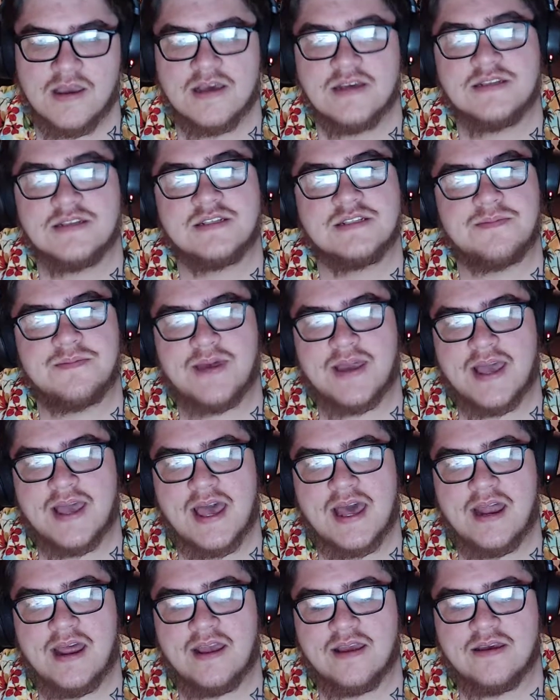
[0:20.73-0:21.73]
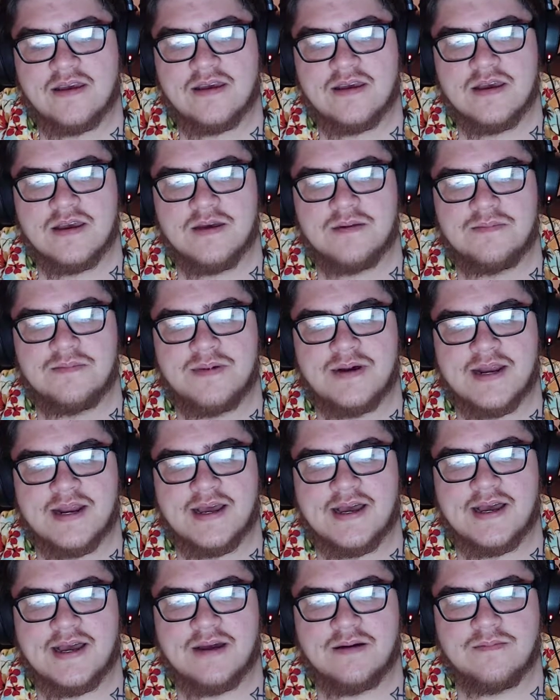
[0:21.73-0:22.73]
just a big headache, but
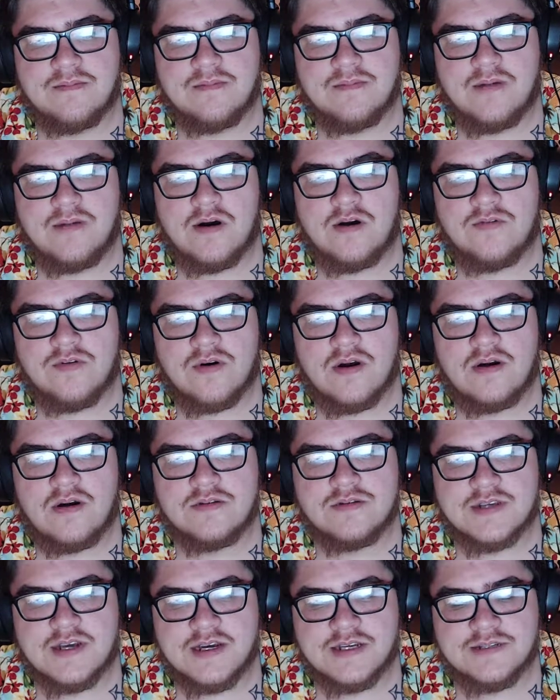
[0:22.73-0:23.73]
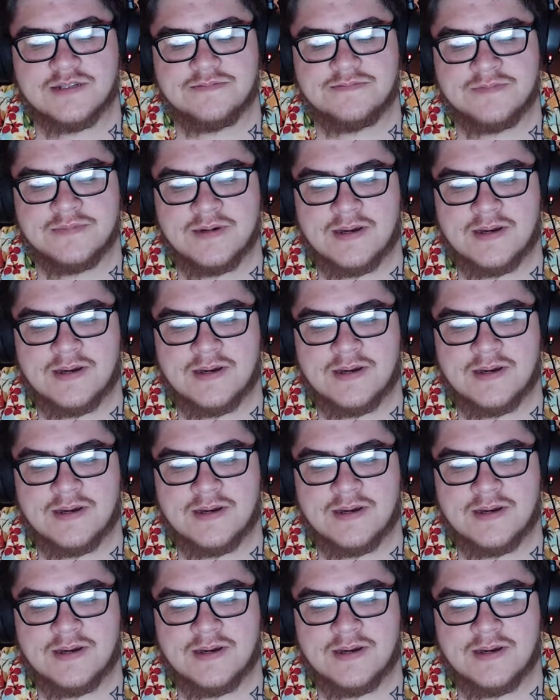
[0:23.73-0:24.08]
um overall it was awesome.